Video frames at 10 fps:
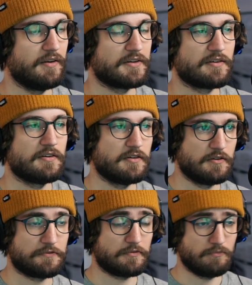Let's see
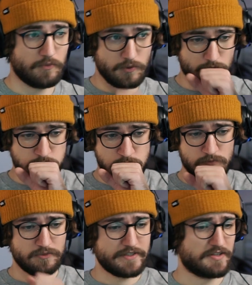if
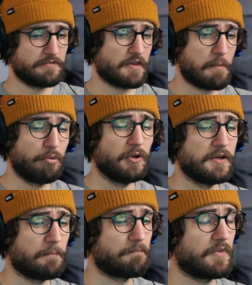let's see if they pull
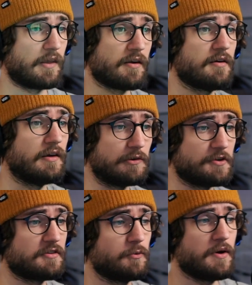it in an
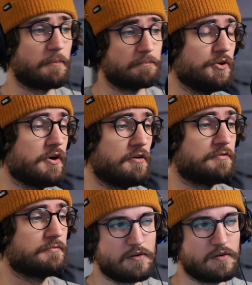interesting way. Pull it off.